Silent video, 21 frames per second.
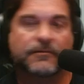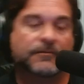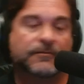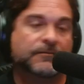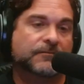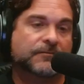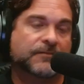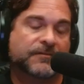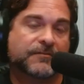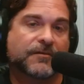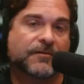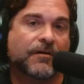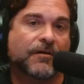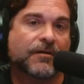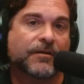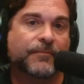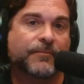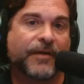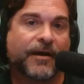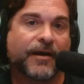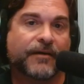Let's
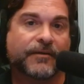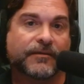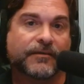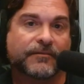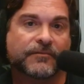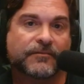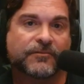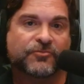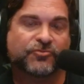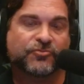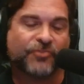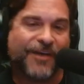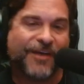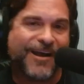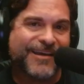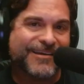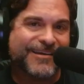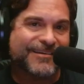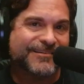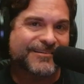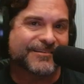talk about it.
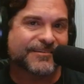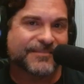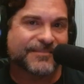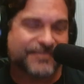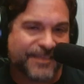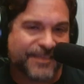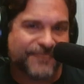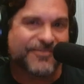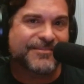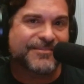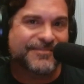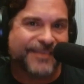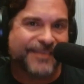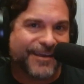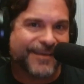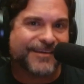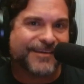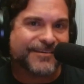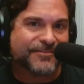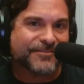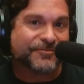Try it. Seven
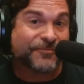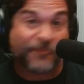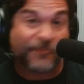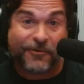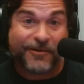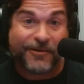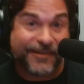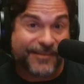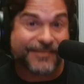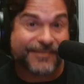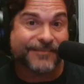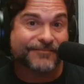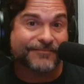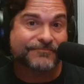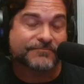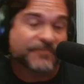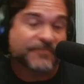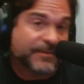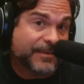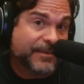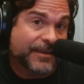days free.
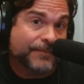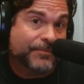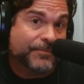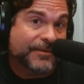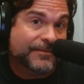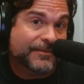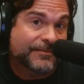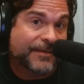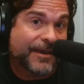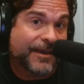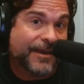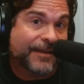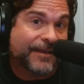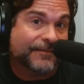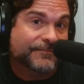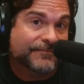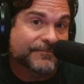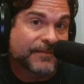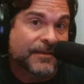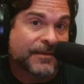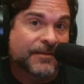Can't beat that.
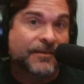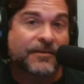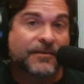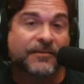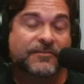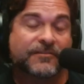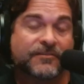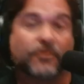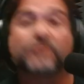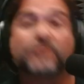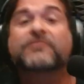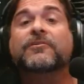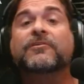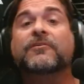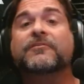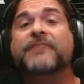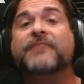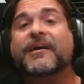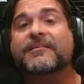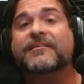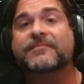So
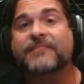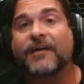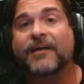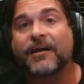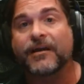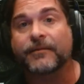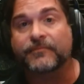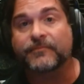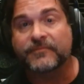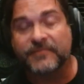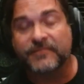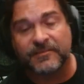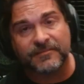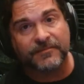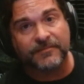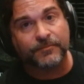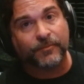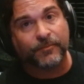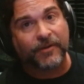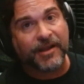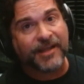until next time, this
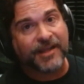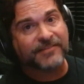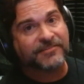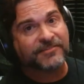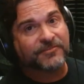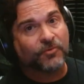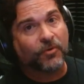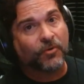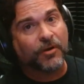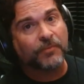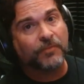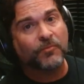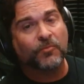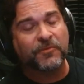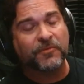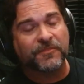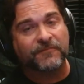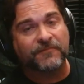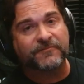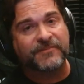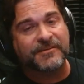is Brad Storm
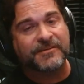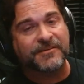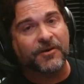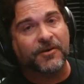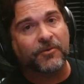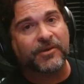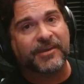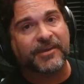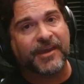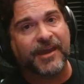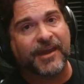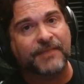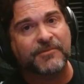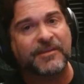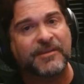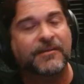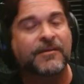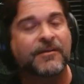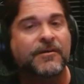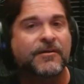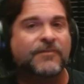with the VO
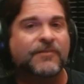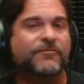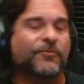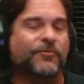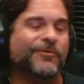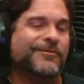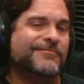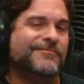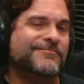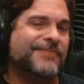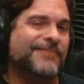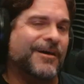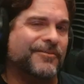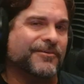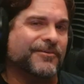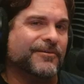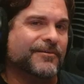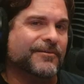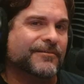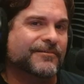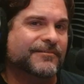Academy for
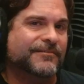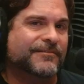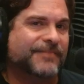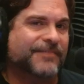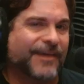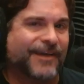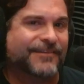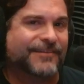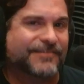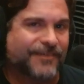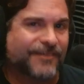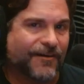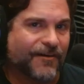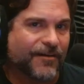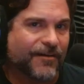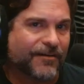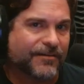another Tech Talk.